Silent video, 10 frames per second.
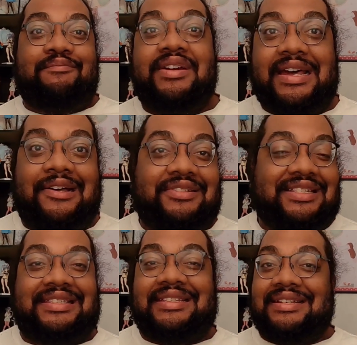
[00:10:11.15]
put out
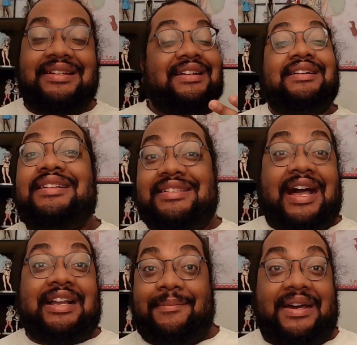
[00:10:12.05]
just to
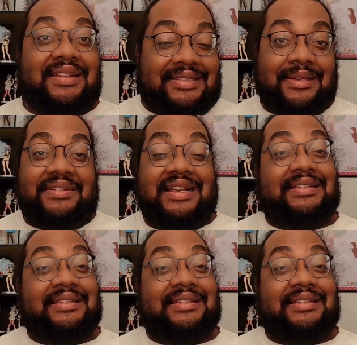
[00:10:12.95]
talk about a subject.